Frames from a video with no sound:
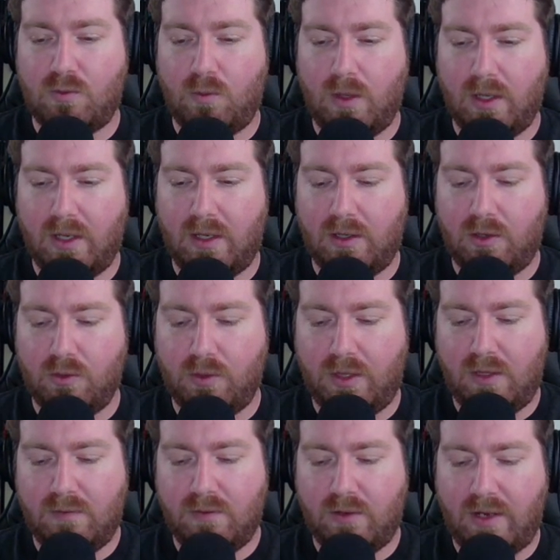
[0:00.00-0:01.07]
1 and a
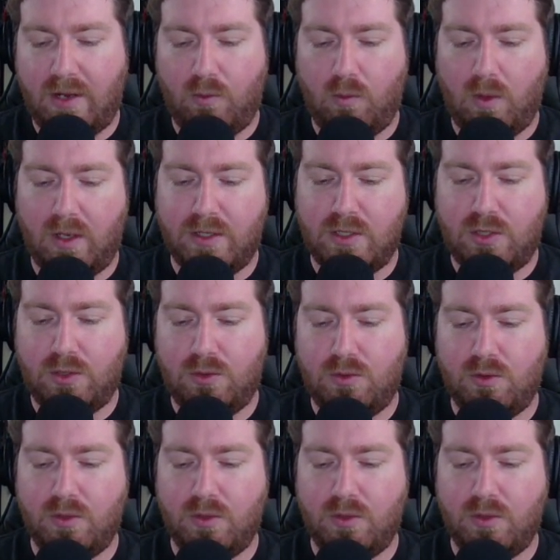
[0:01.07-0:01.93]
green for a 1/2